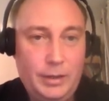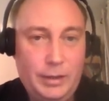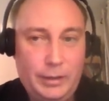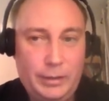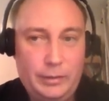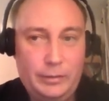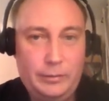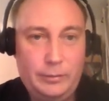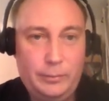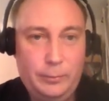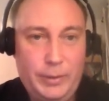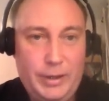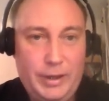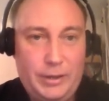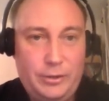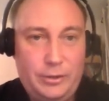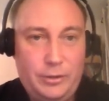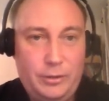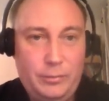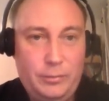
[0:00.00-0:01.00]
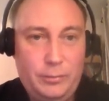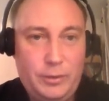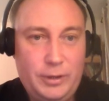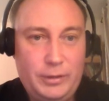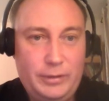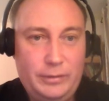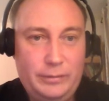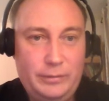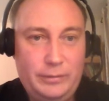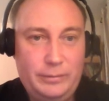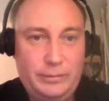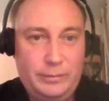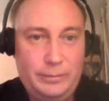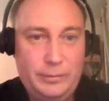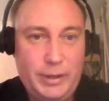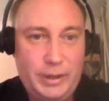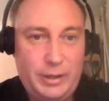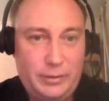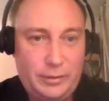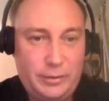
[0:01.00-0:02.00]
And we actually worked with
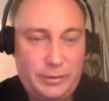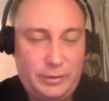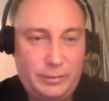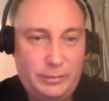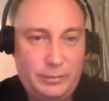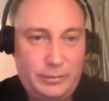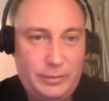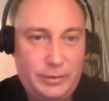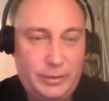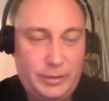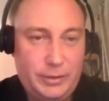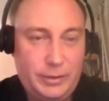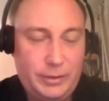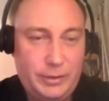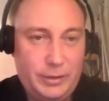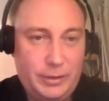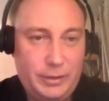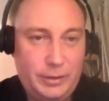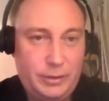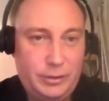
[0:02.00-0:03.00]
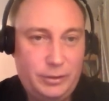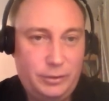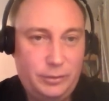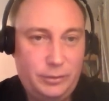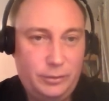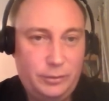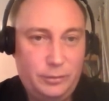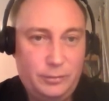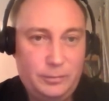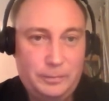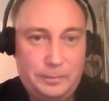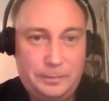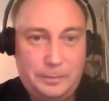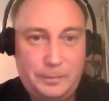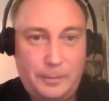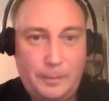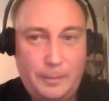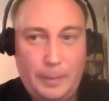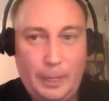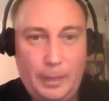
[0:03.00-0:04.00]
Microsoft to
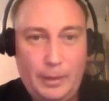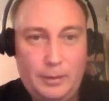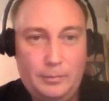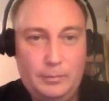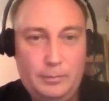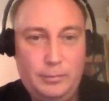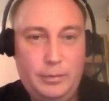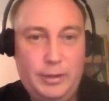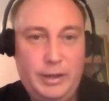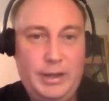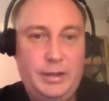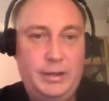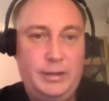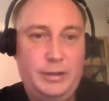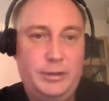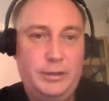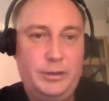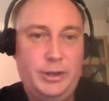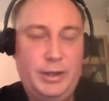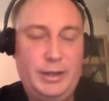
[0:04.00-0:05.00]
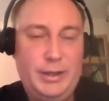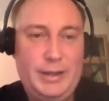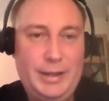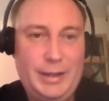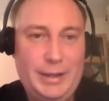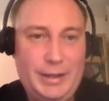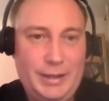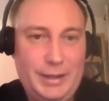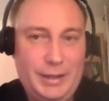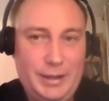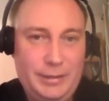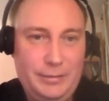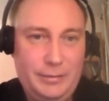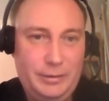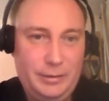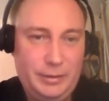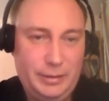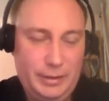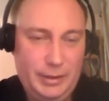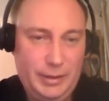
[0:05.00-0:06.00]
bring JDK
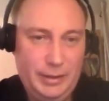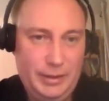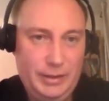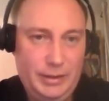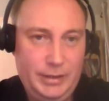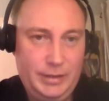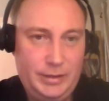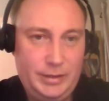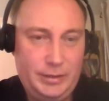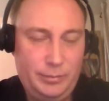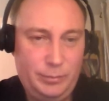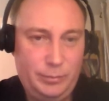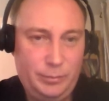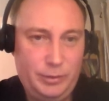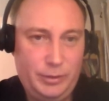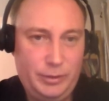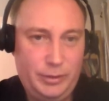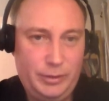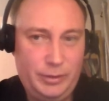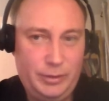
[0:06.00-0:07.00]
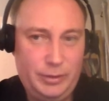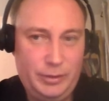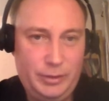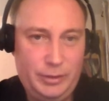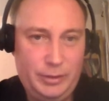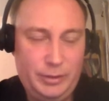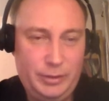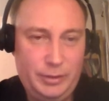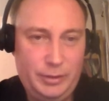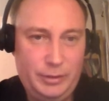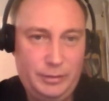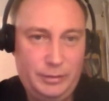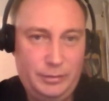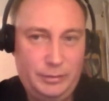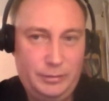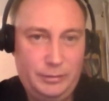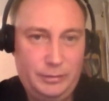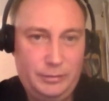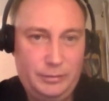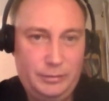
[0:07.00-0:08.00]
11 support
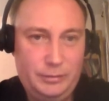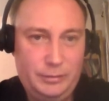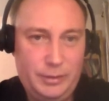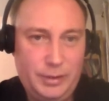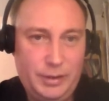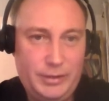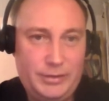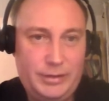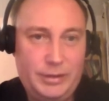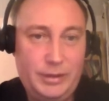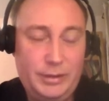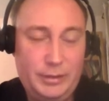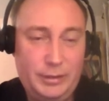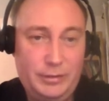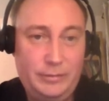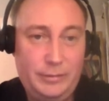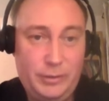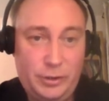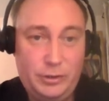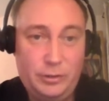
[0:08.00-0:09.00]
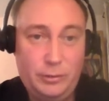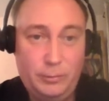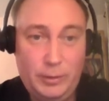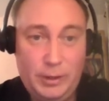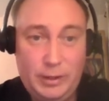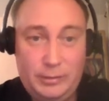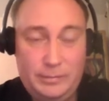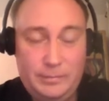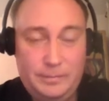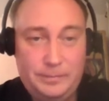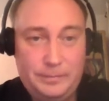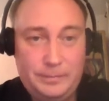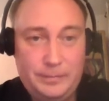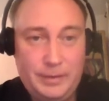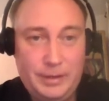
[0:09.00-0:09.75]
as an official one.